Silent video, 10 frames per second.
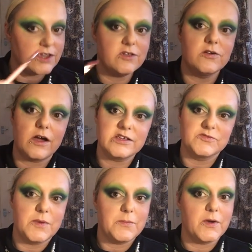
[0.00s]
You guys
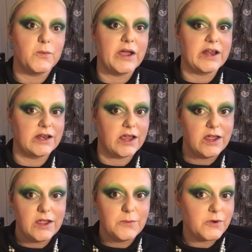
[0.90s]
remember when
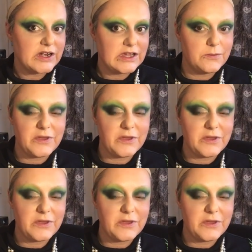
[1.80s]
Britney